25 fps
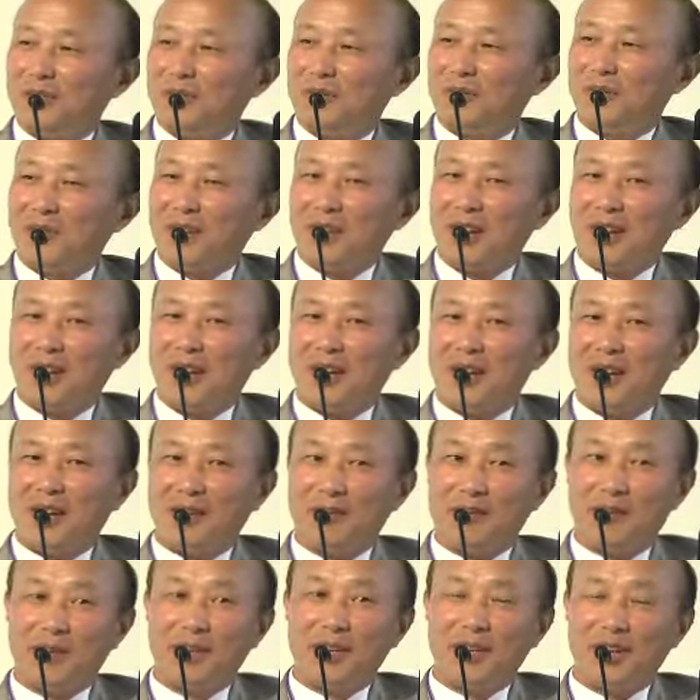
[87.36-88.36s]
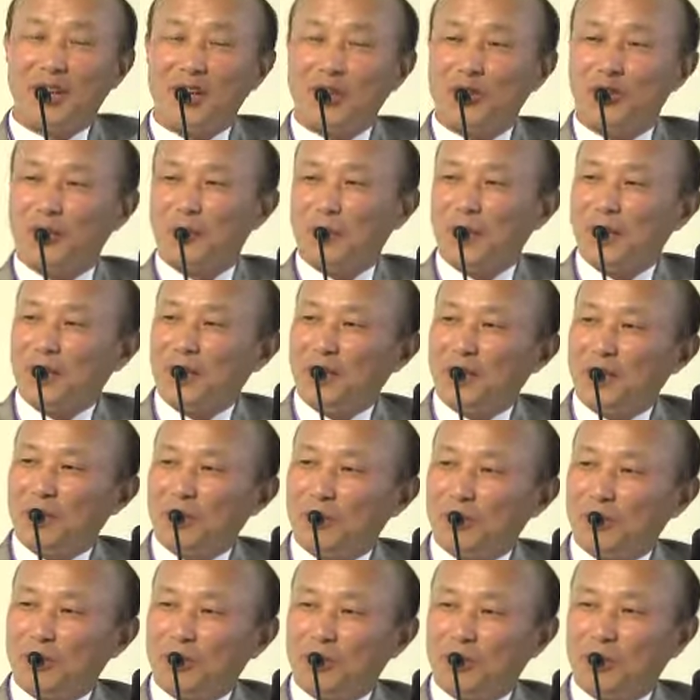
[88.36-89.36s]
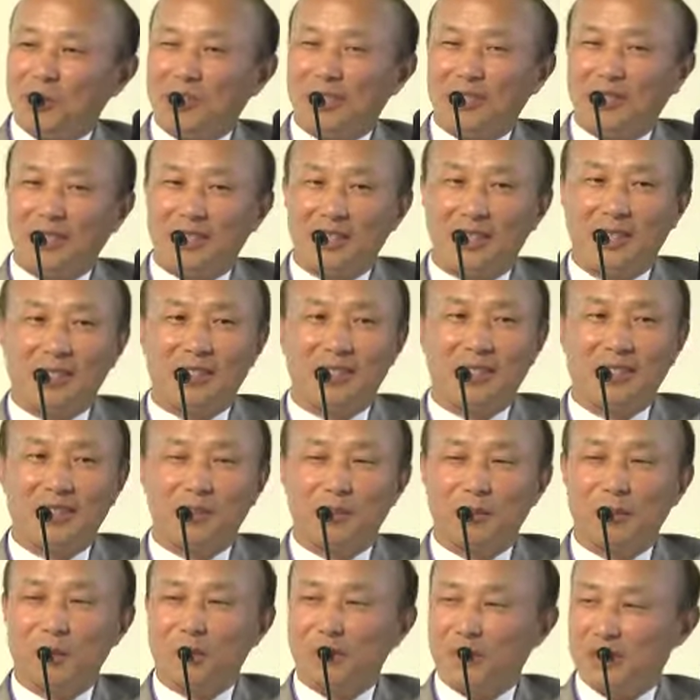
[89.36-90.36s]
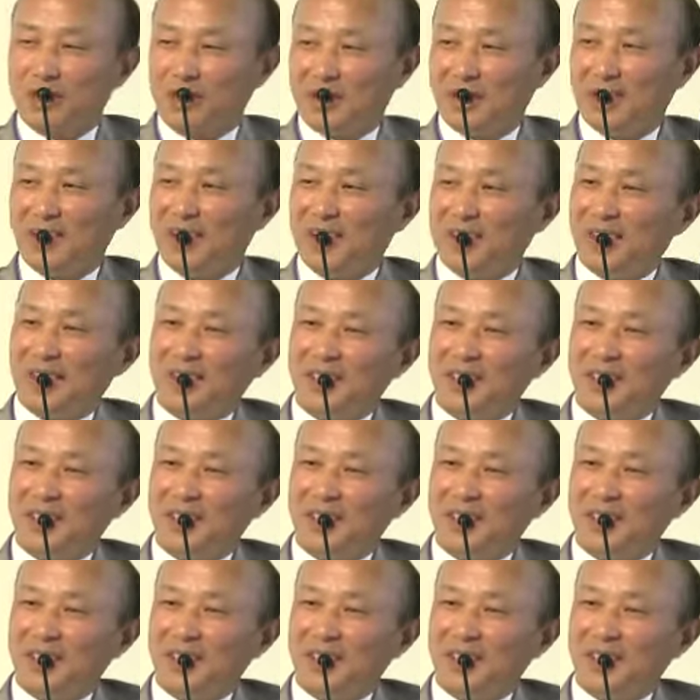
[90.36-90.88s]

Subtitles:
we have HP Research Center in Boise.